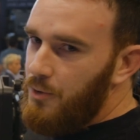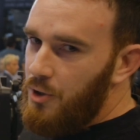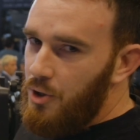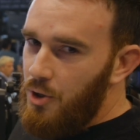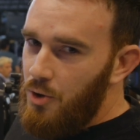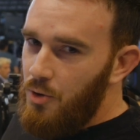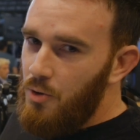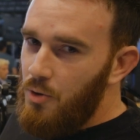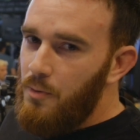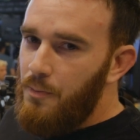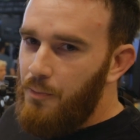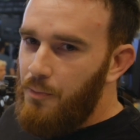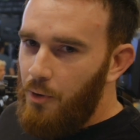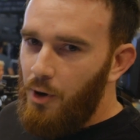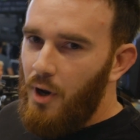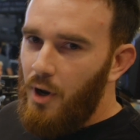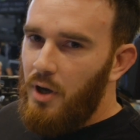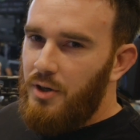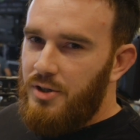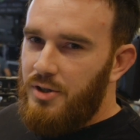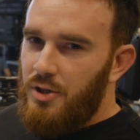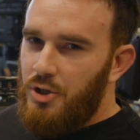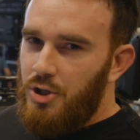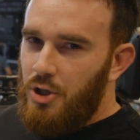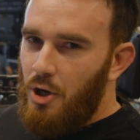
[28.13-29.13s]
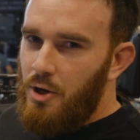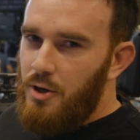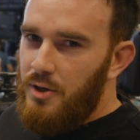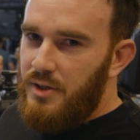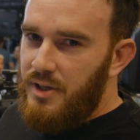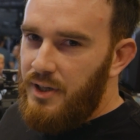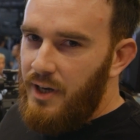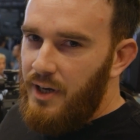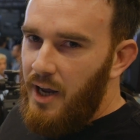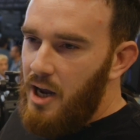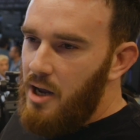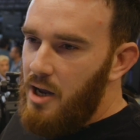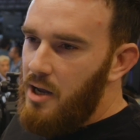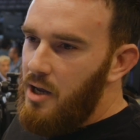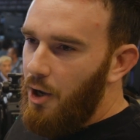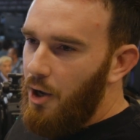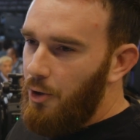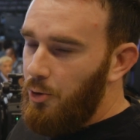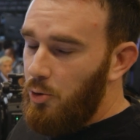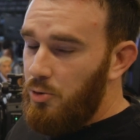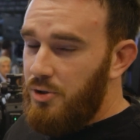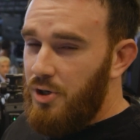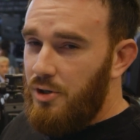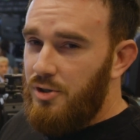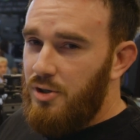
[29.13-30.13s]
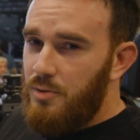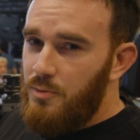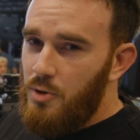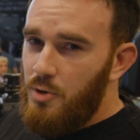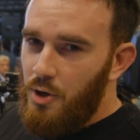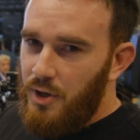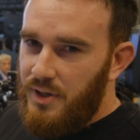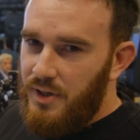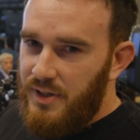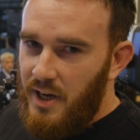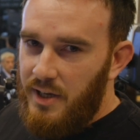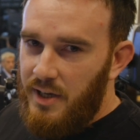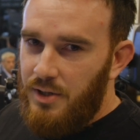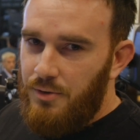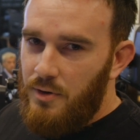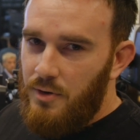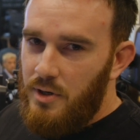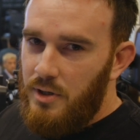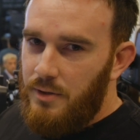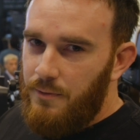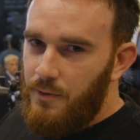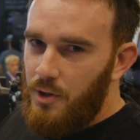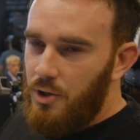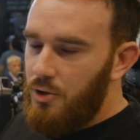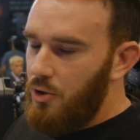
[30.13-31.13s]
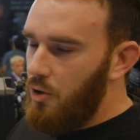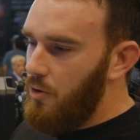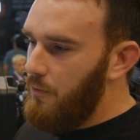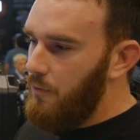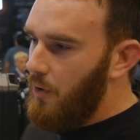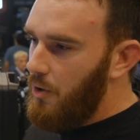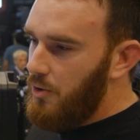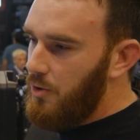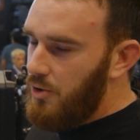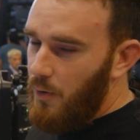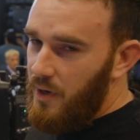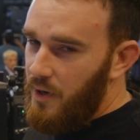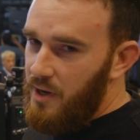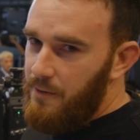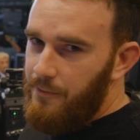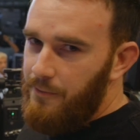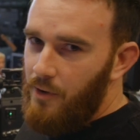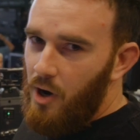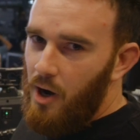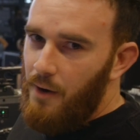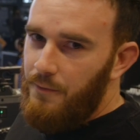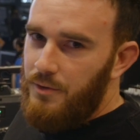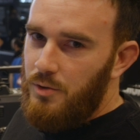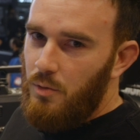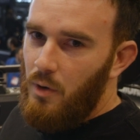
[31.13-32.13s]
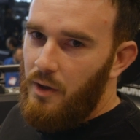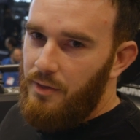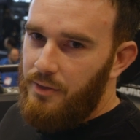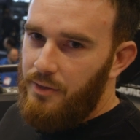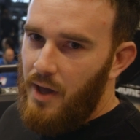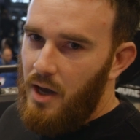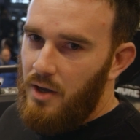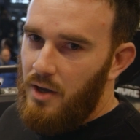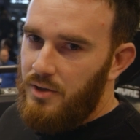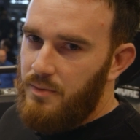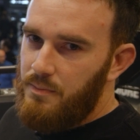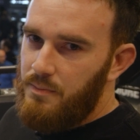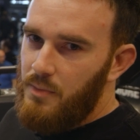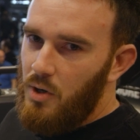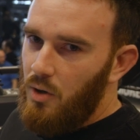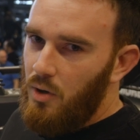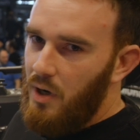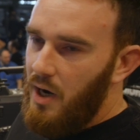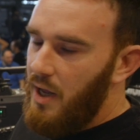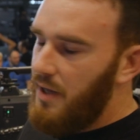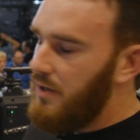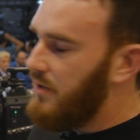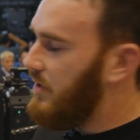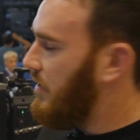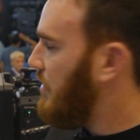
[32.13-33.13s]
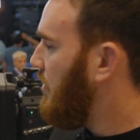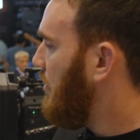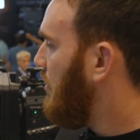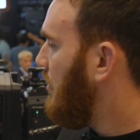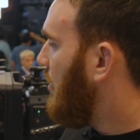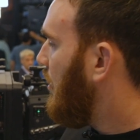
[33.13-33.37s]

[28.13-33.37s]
new products to show you today, and also some new accessories for the Duvo 25-1000mm lens.